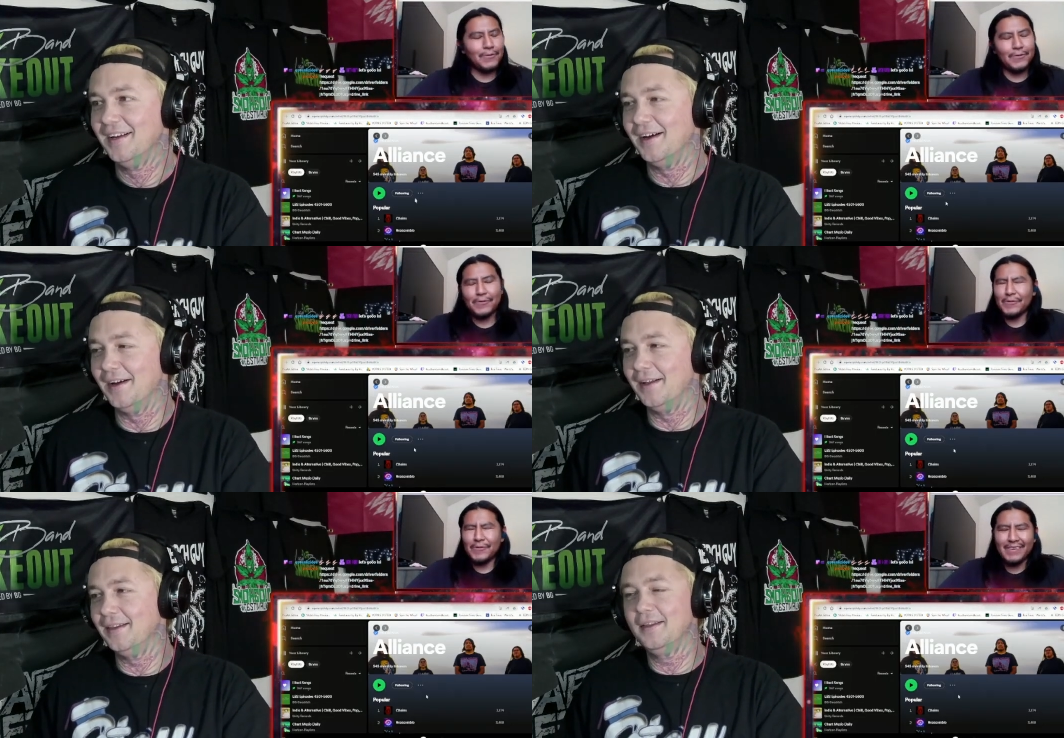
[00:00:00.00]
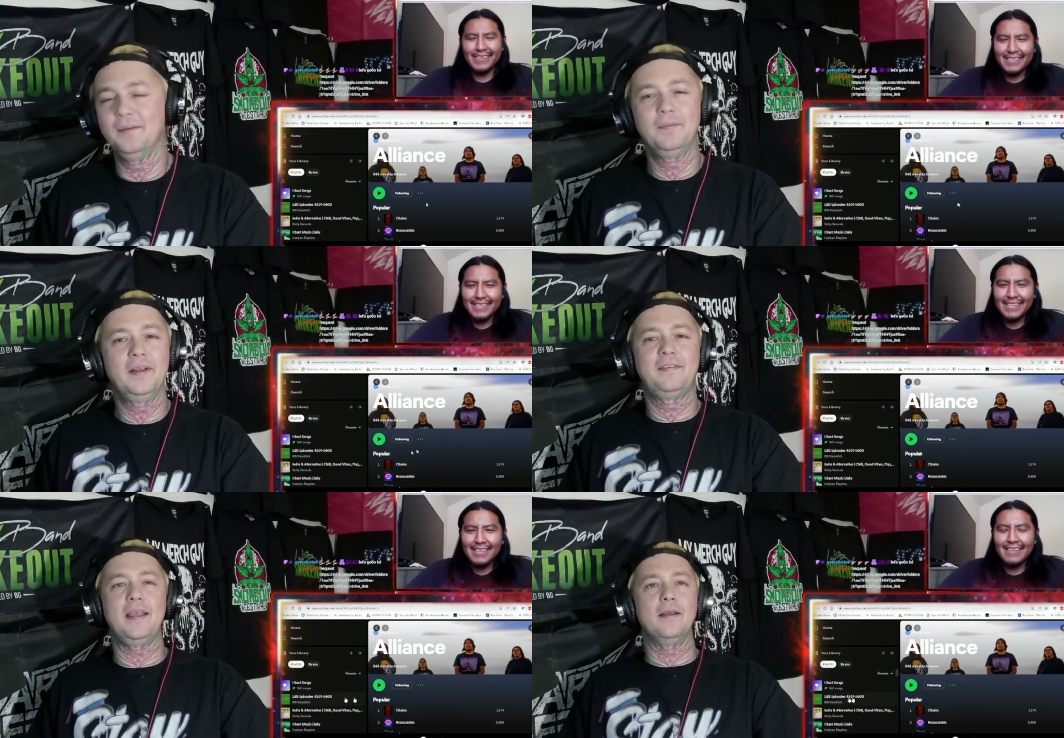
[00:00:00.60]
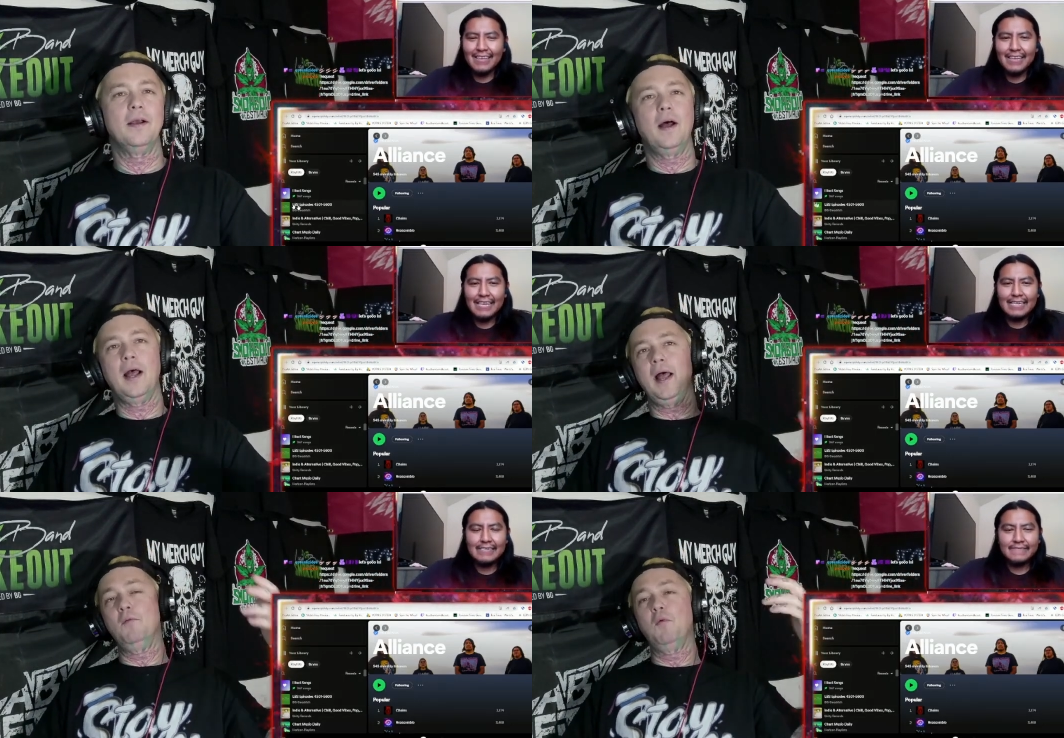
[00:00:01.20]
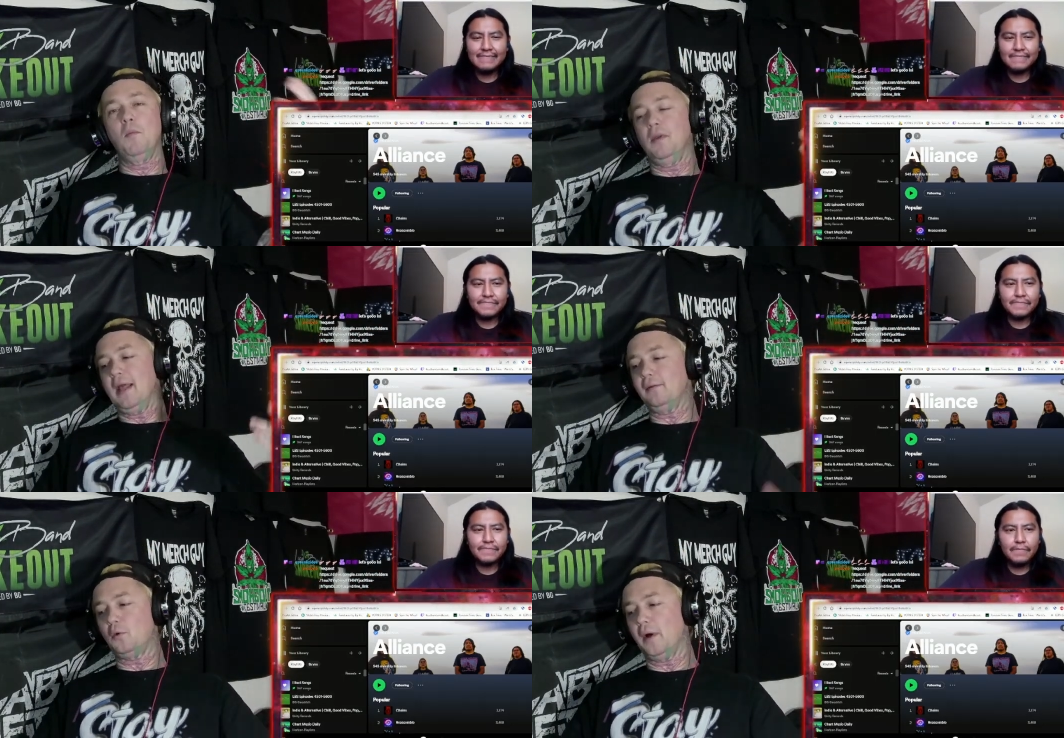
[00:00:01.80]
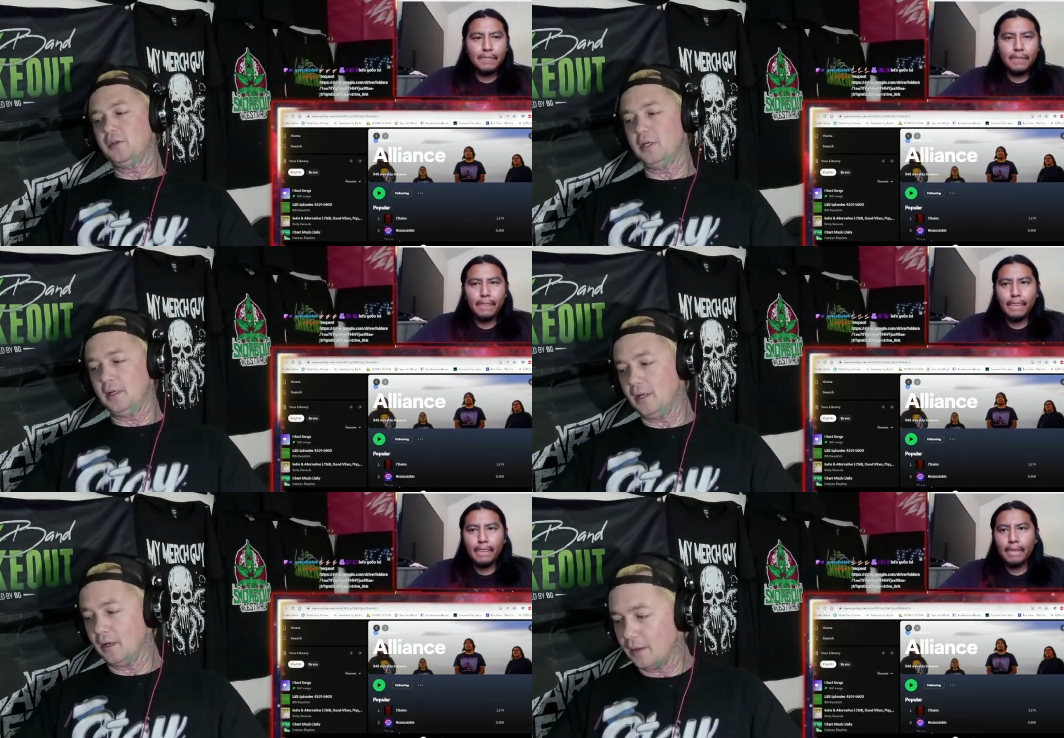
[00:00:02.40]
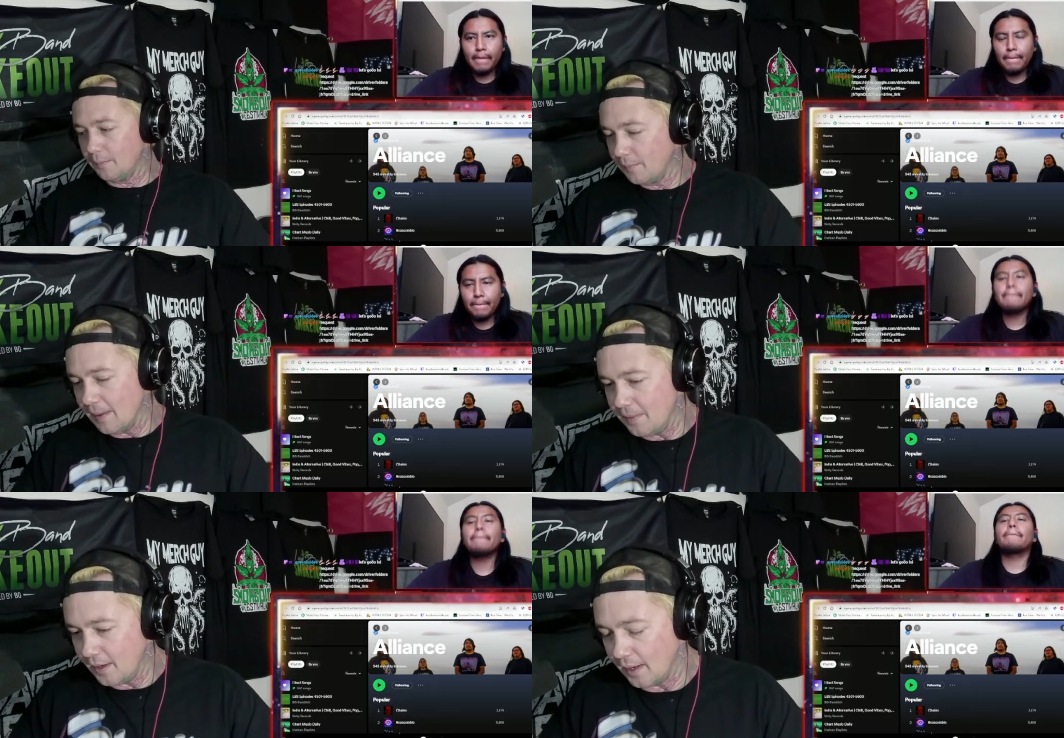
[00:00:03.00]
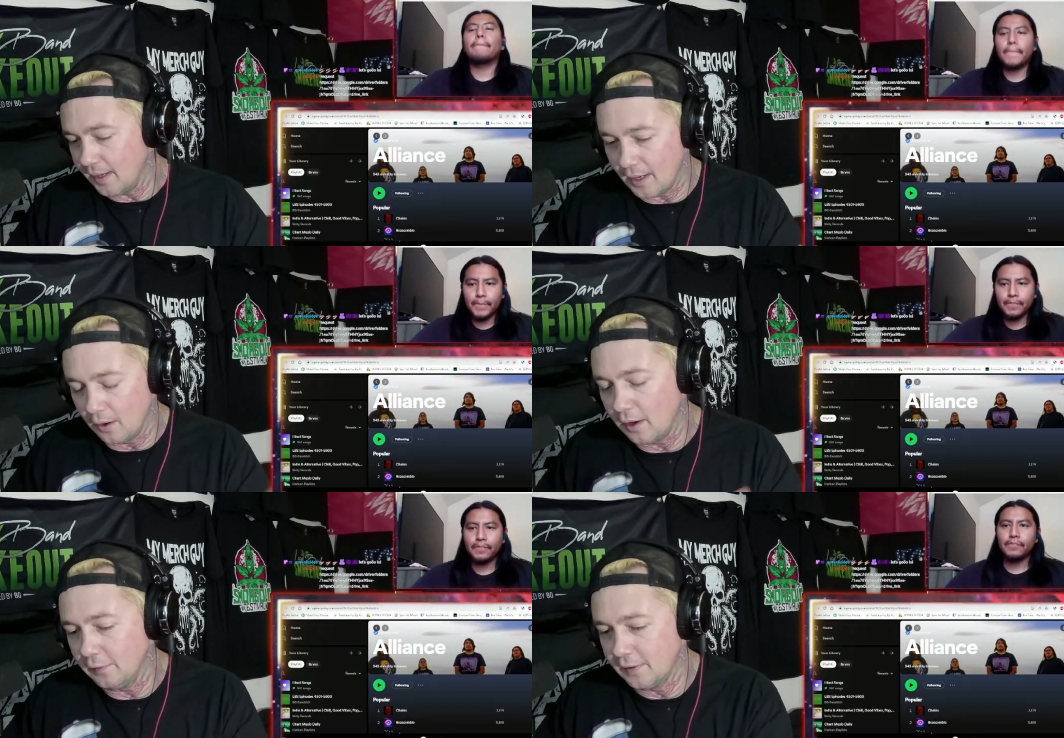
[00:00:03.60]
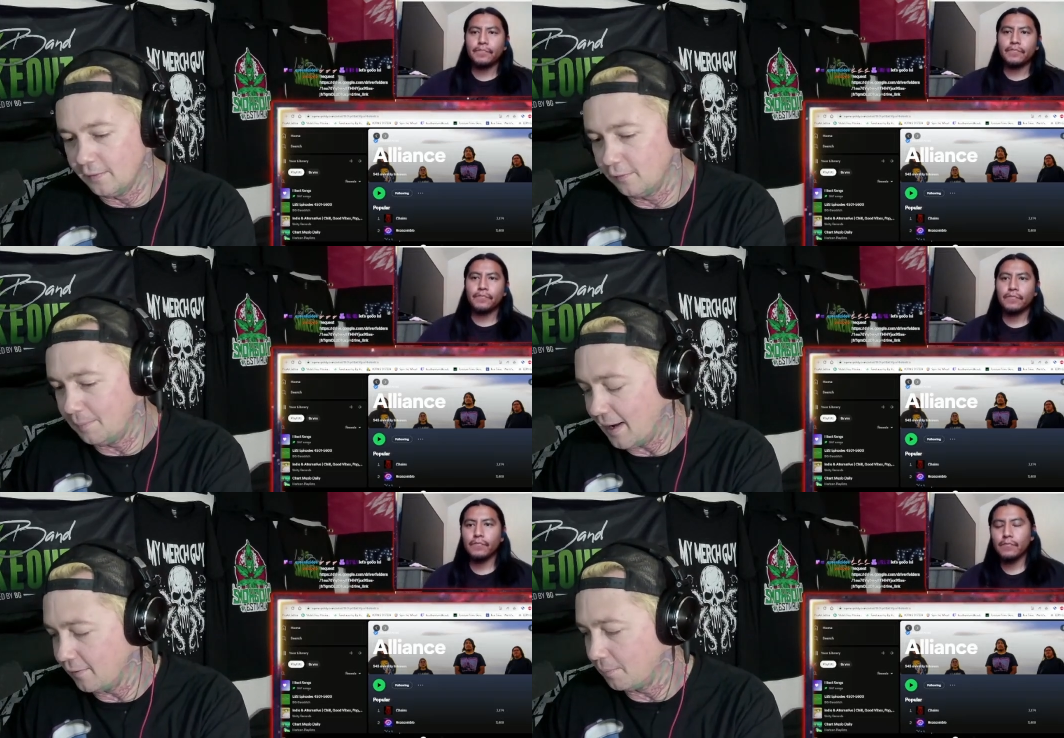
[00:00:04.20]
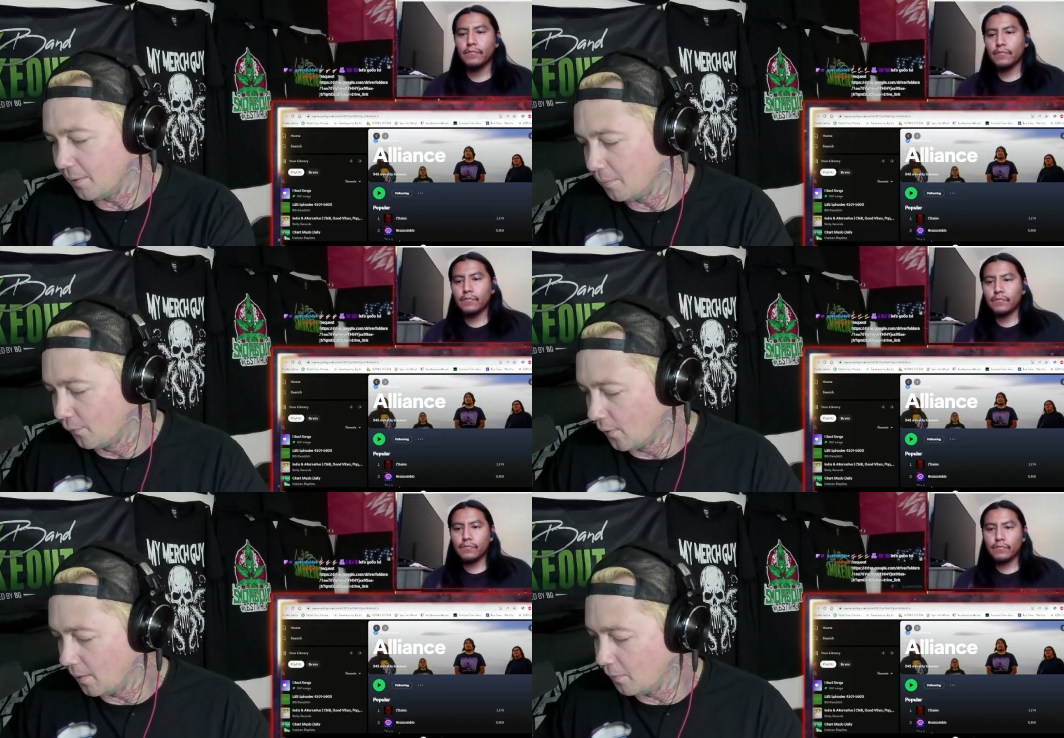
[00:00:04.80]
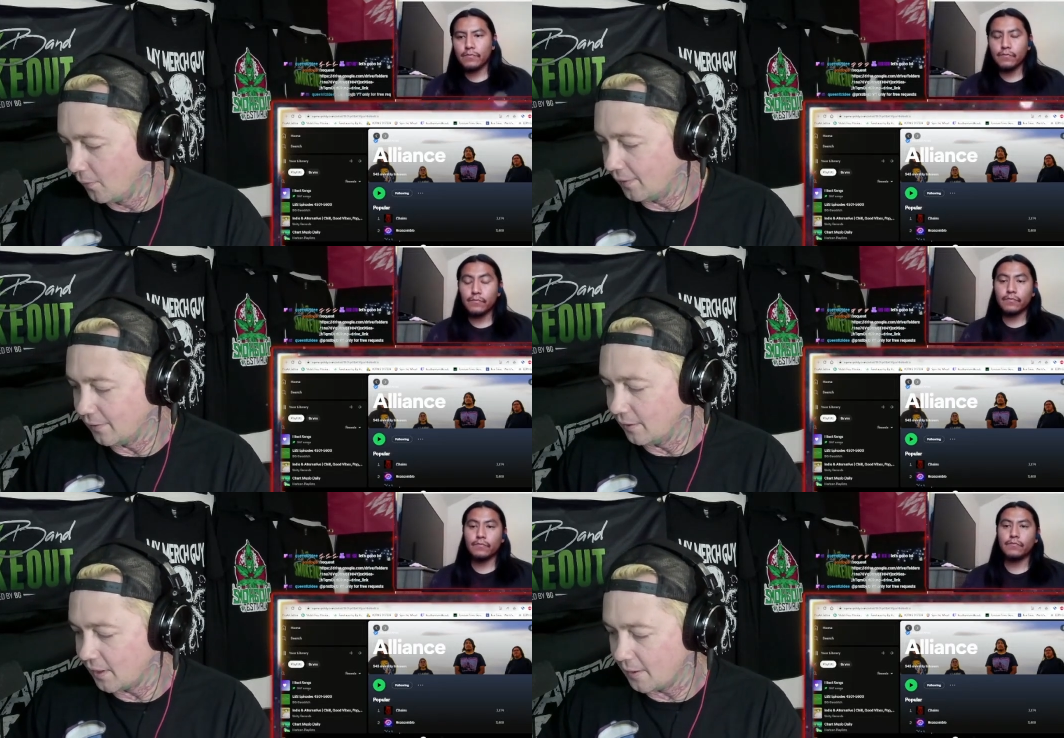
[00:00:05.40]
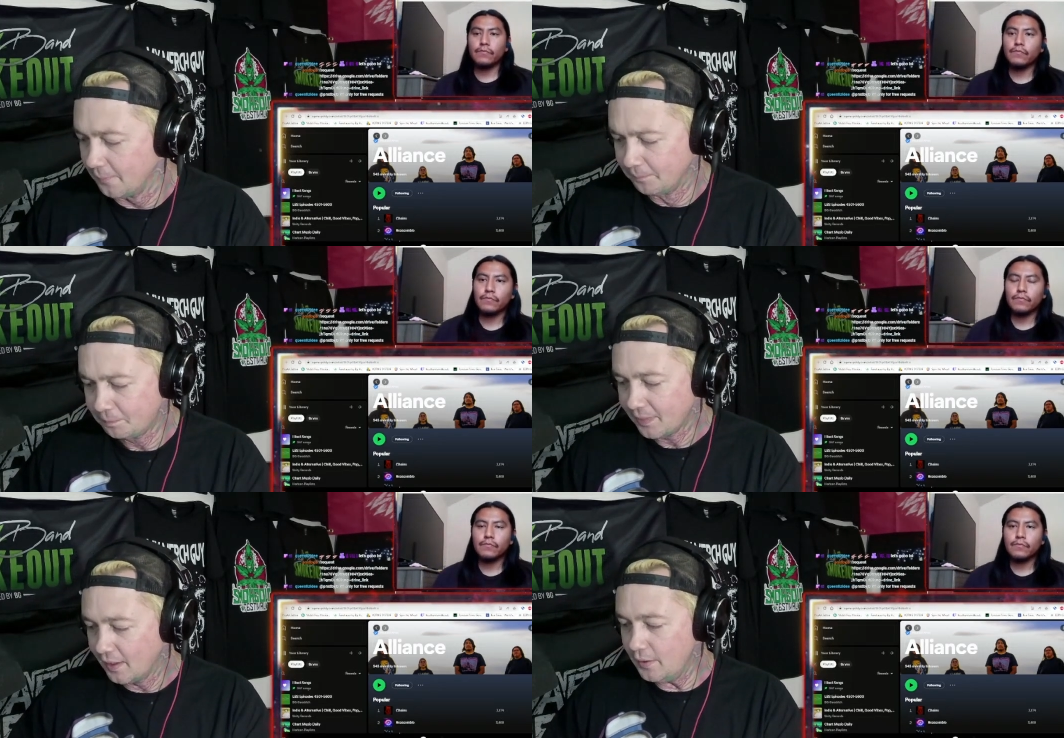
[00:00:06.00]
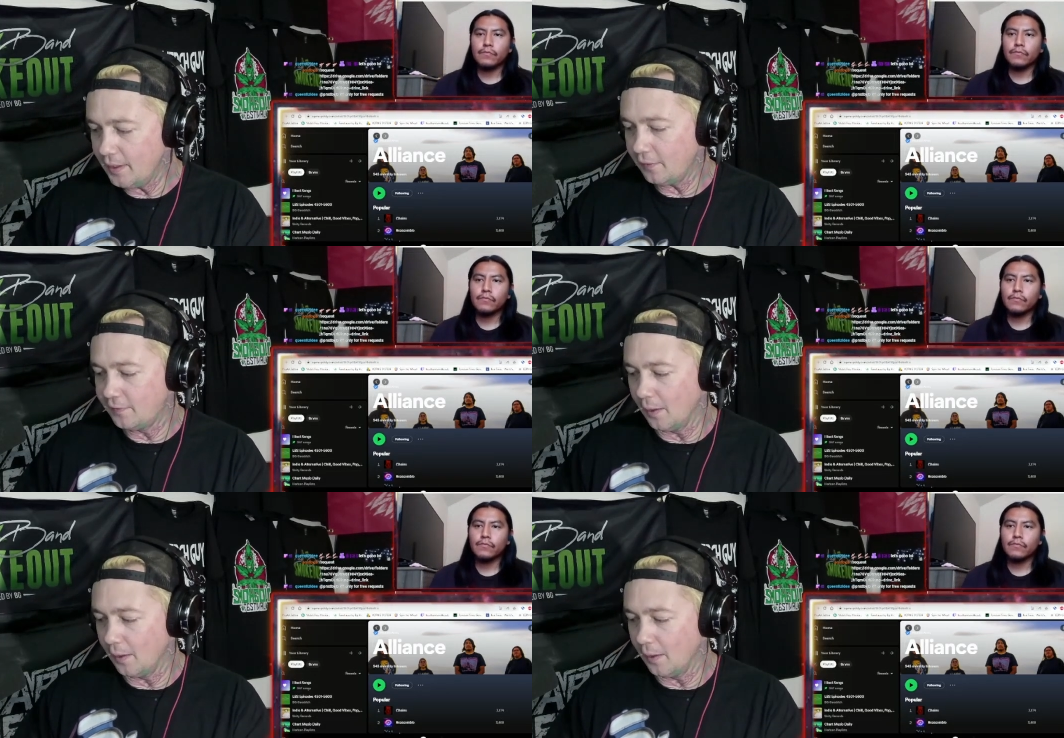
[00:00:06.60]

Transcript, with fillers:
Speaker 1: uh, let's see. I, I, have one last question, uh, and then again, I'll, I'll, send it to Spaz. But before before I send it there, can you guys tell